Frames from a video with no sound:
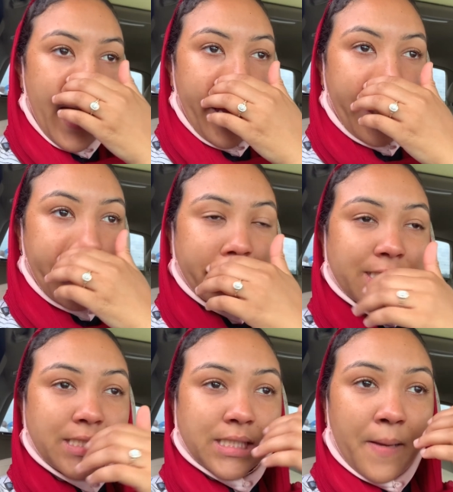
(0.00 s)

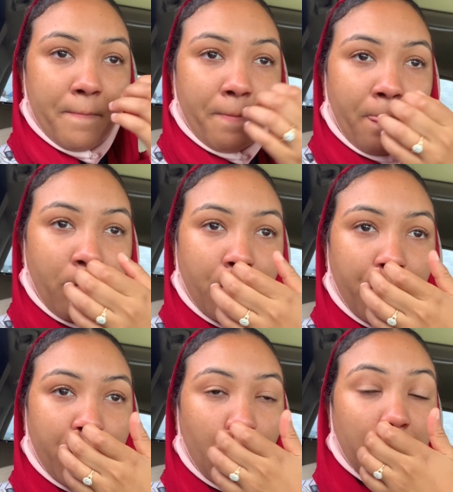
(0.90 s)
and
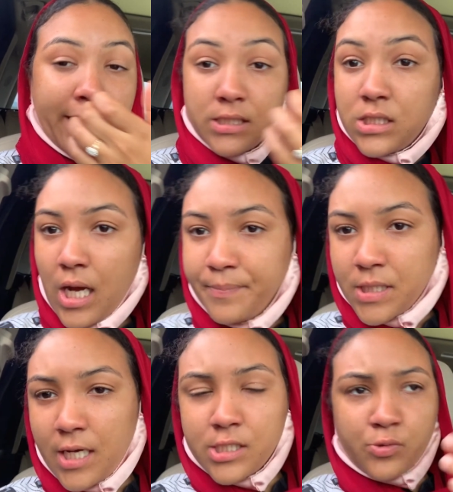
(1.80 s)
stops us,